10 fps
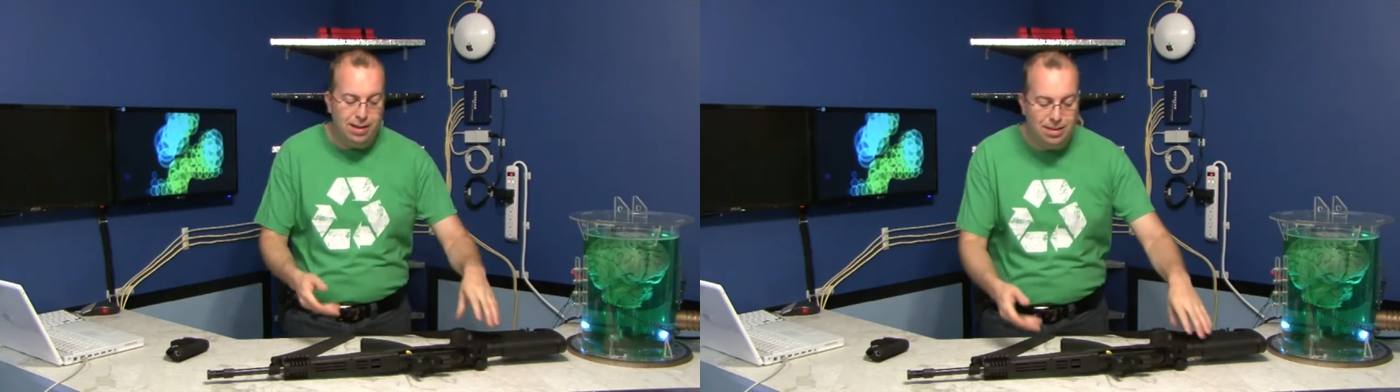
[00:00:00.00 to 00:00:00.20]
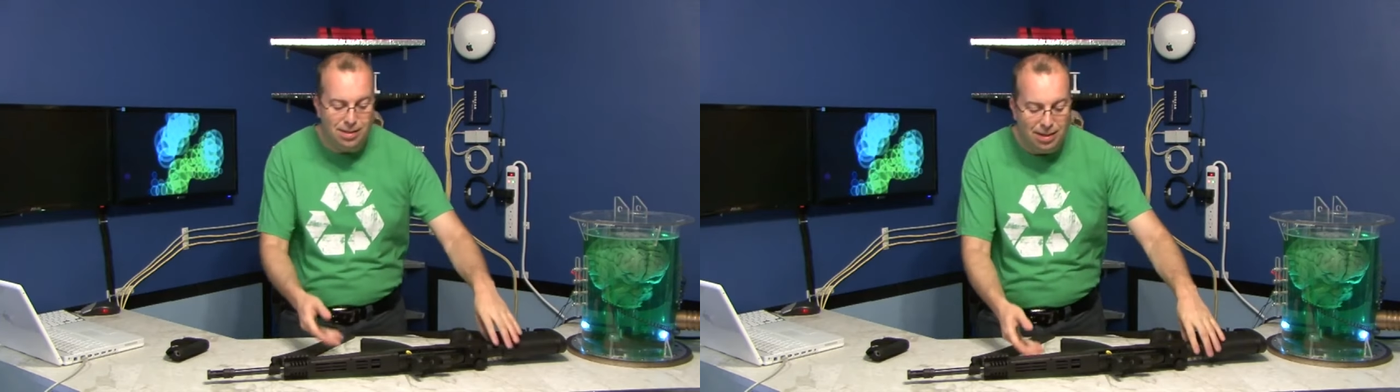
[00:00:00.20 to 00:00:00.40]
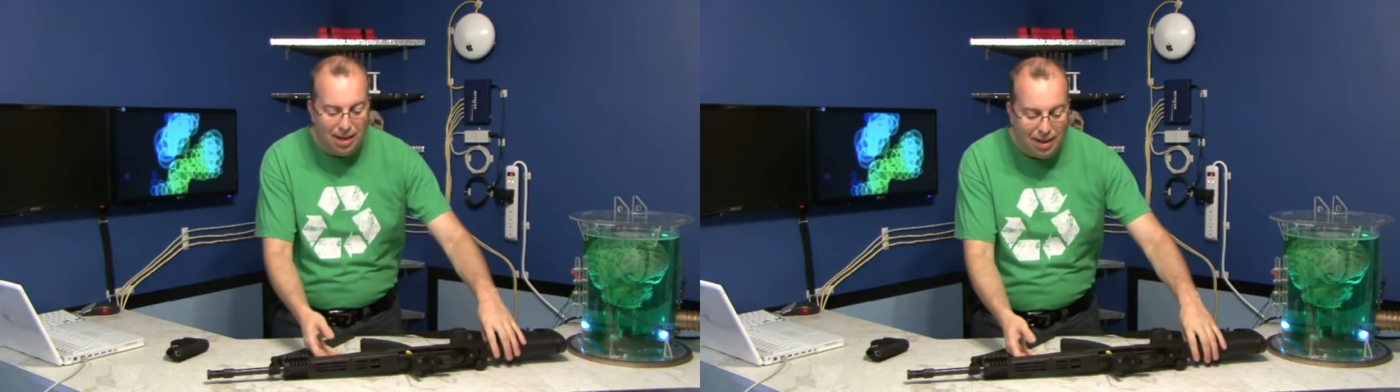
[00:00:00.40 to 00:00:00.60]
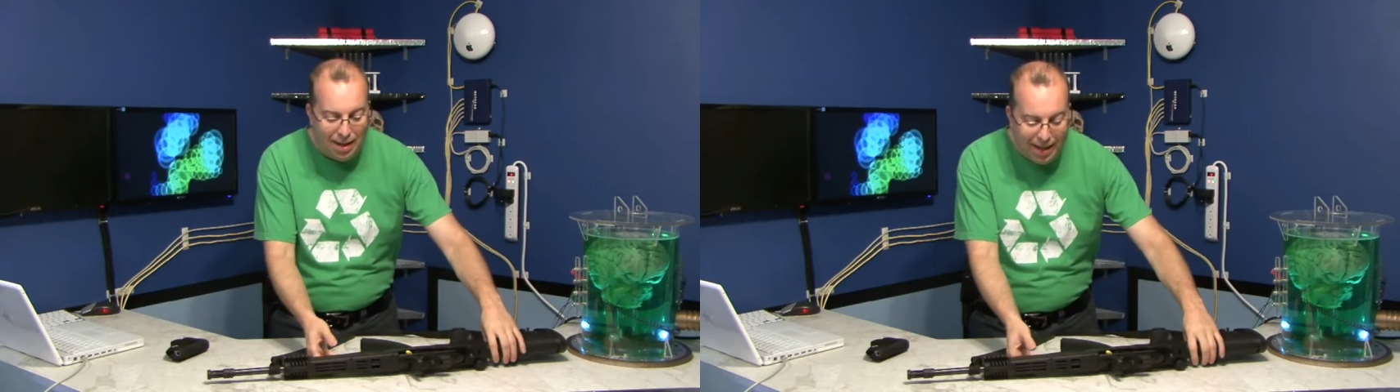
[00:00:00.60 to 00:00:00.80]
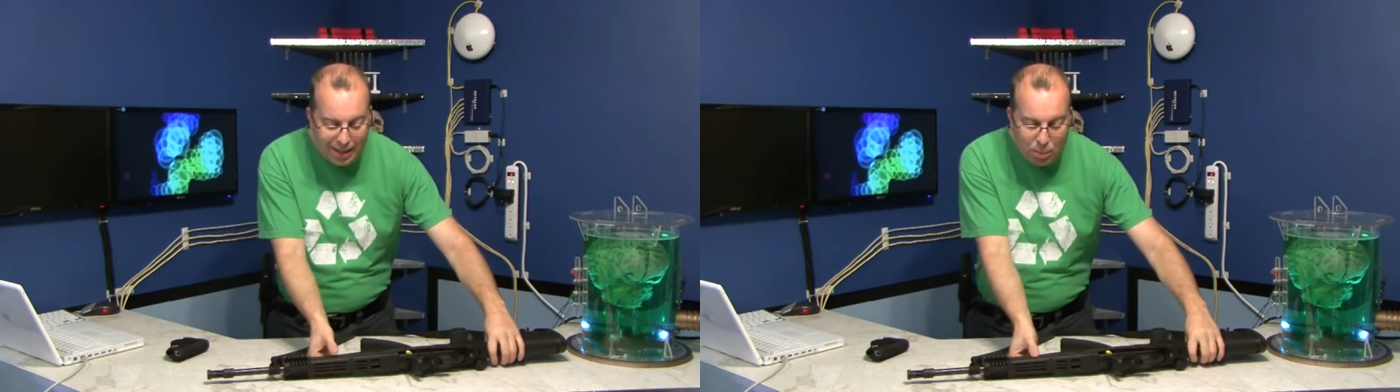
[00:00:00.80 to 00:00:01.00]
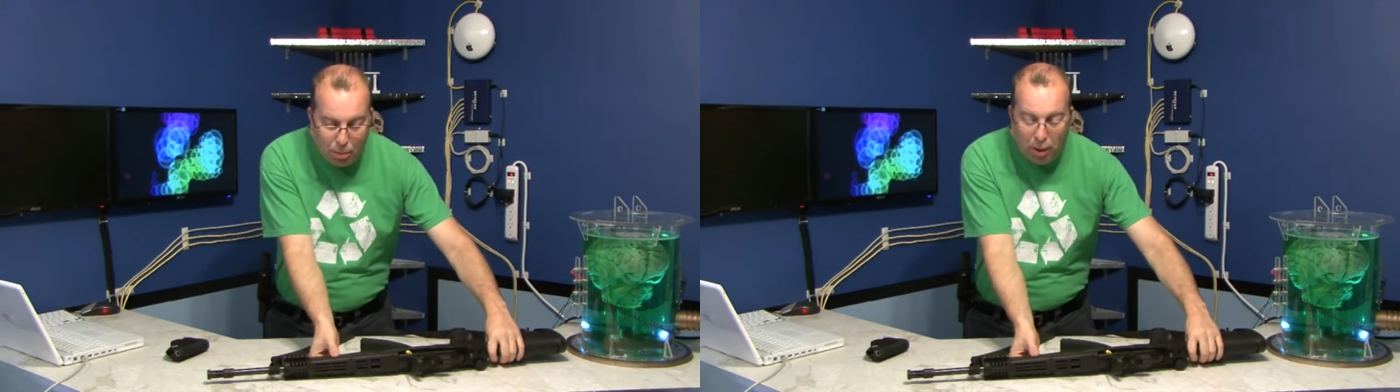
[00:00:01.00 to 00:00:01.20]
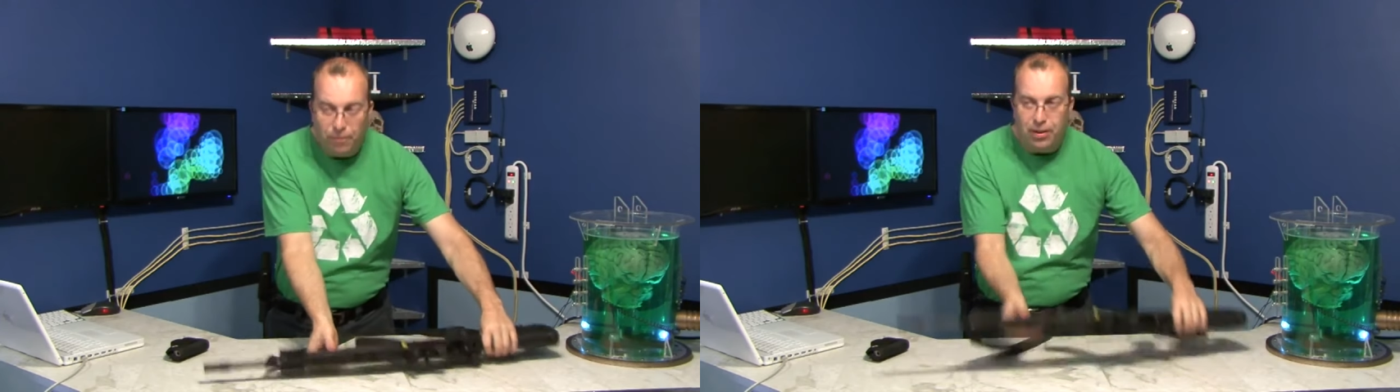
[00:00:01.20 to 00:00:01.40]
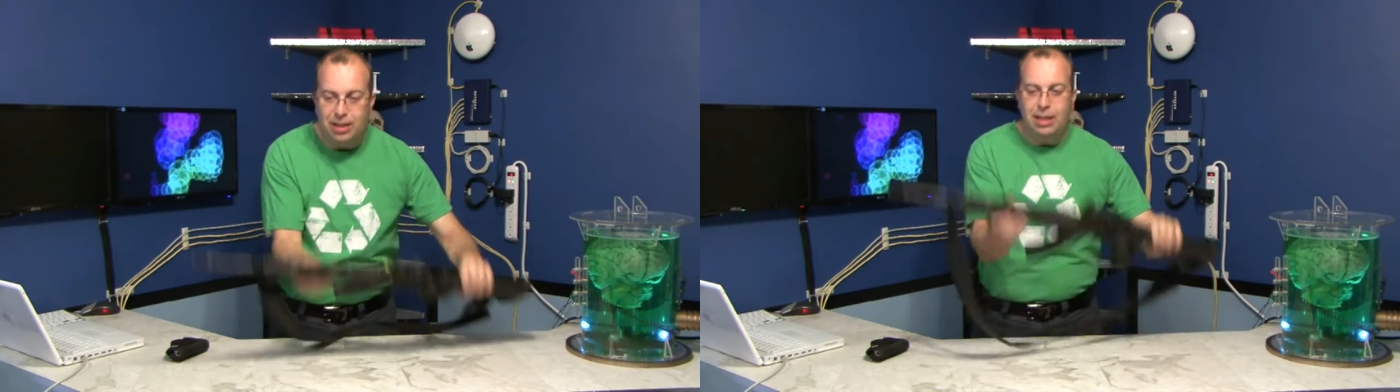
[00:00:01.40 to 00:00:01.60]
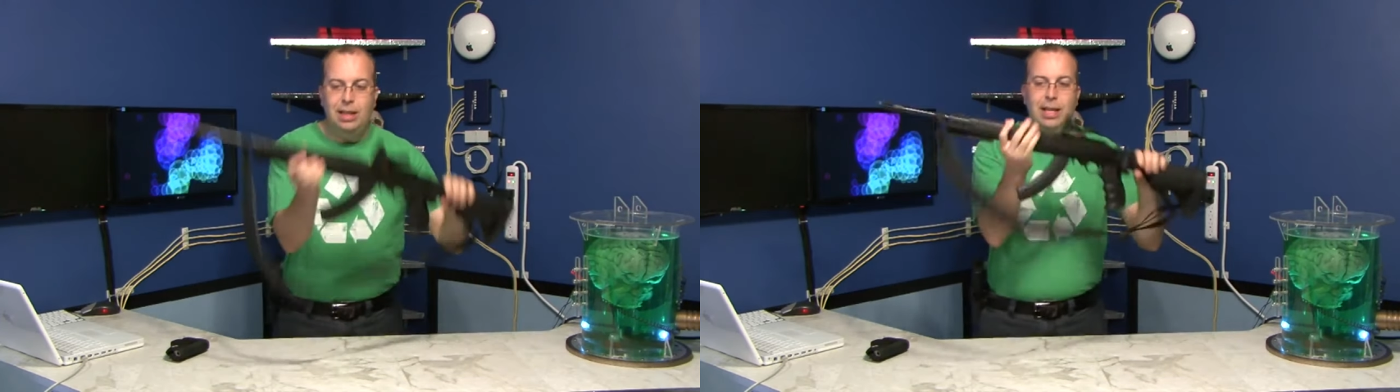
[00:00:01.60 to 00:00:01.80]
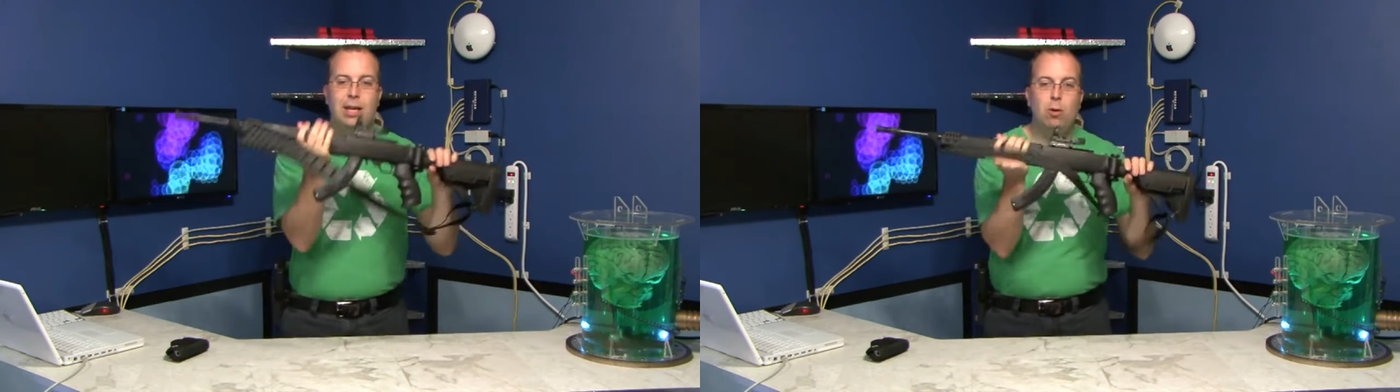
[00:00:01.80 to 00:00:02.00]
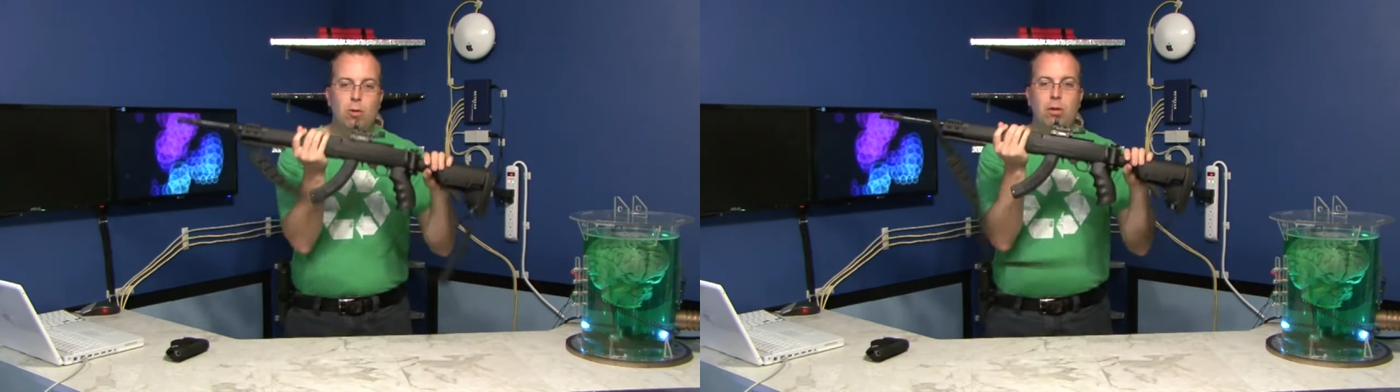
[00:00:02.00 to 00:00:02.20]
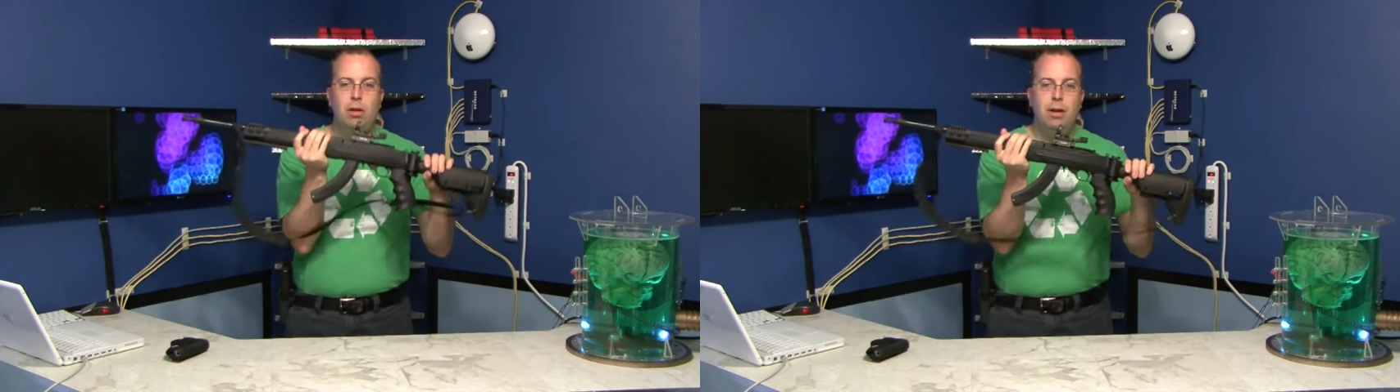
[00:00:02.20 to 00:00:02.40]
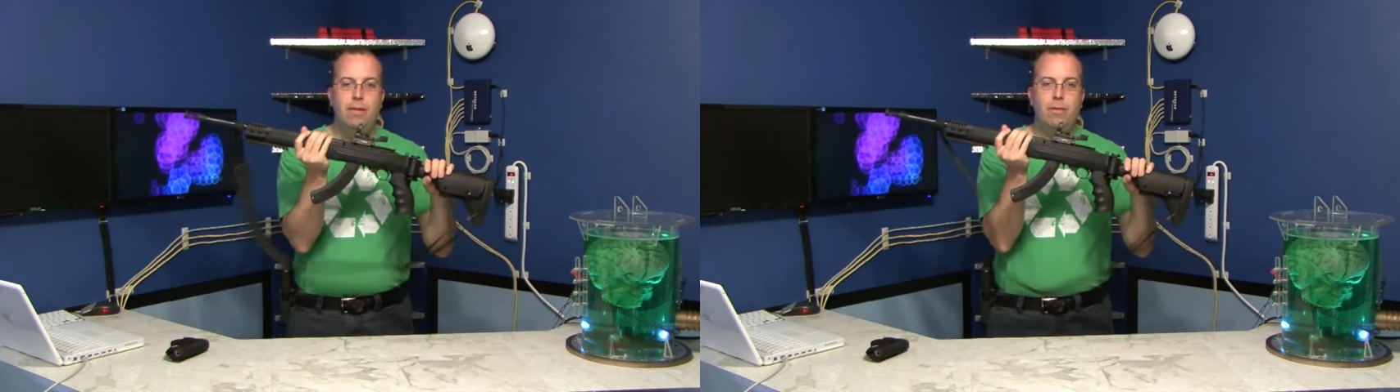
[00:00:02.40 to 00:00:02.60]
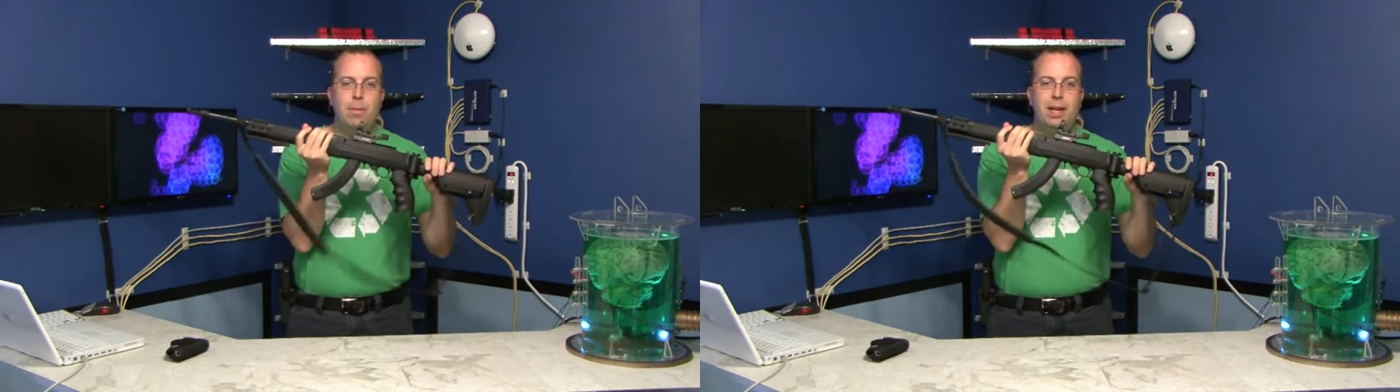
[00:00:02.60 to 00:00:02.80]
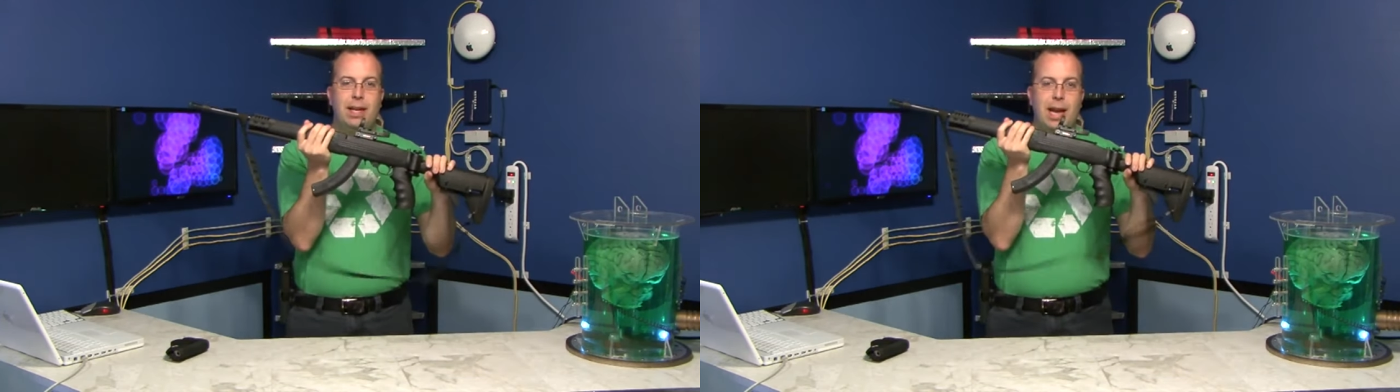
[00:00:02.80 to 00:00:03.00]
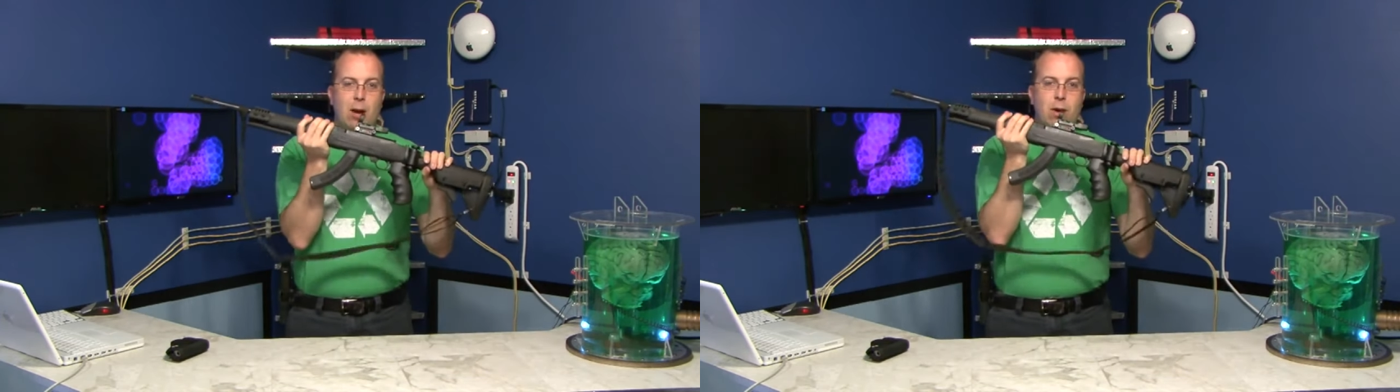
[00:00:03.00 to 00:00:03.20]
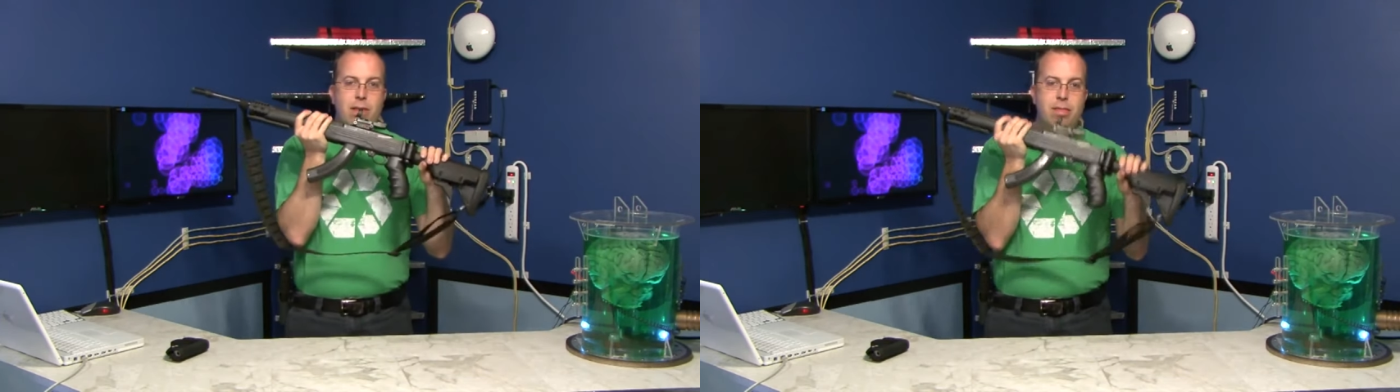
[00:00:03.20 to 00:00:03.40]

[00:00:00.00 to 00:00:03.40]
is, it's perfectly legal for me to carry